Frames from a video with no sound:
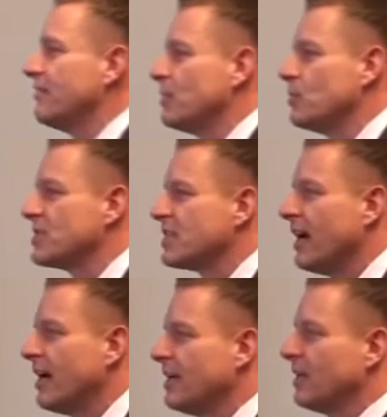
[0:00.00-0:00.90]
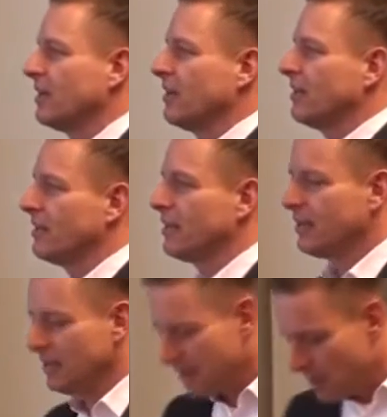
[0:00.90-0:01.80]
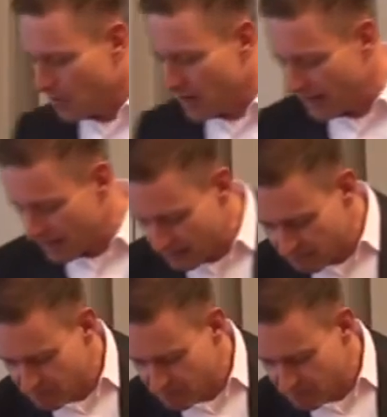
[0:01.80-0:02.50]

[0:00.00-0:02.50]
if you would say, you know what,